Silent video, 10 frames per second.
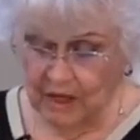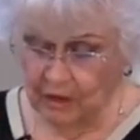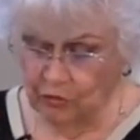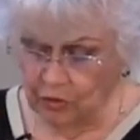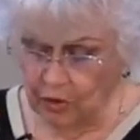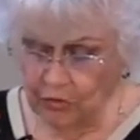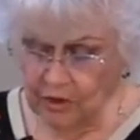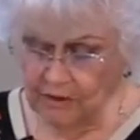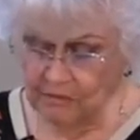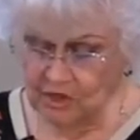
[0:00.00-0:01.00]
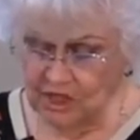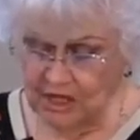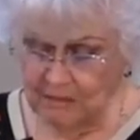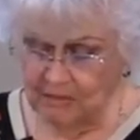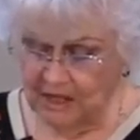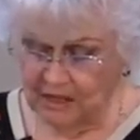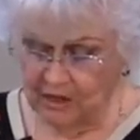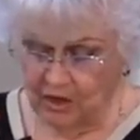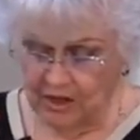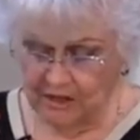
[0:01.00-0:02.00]
A grown-up sheep that
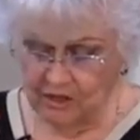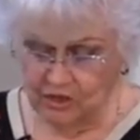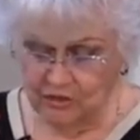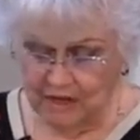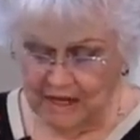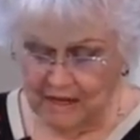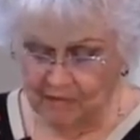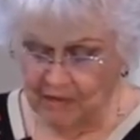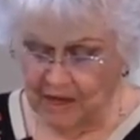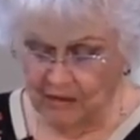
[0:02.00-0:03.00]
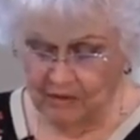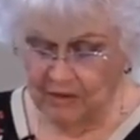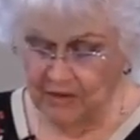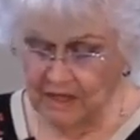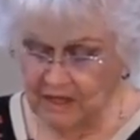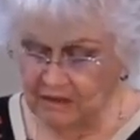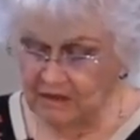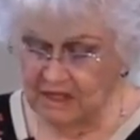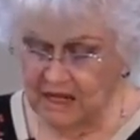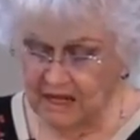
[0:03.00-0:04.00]
had gone astray out on the
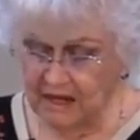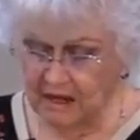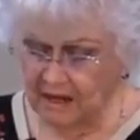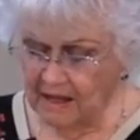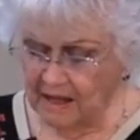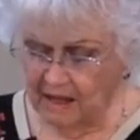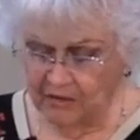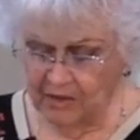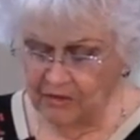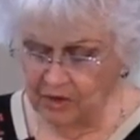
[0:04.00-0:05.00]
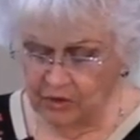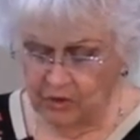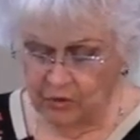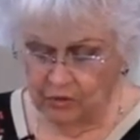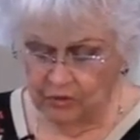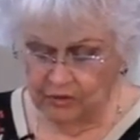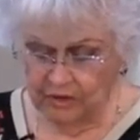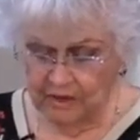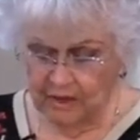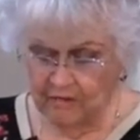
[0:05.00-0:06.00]
hillside, out in the cold,
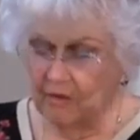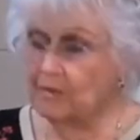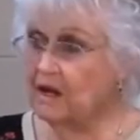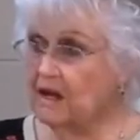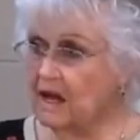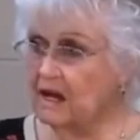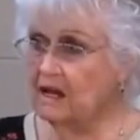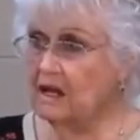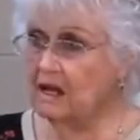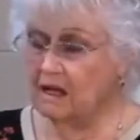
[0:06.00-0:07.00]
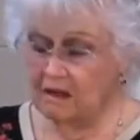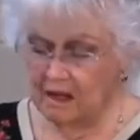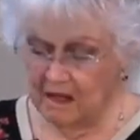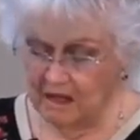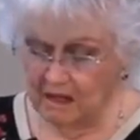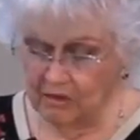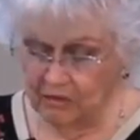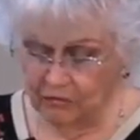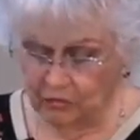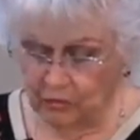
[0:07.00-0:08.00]
from the 99 in
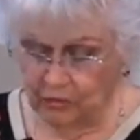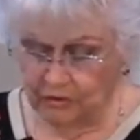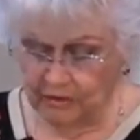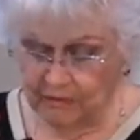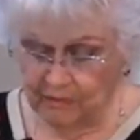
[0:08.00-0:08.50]
the fold.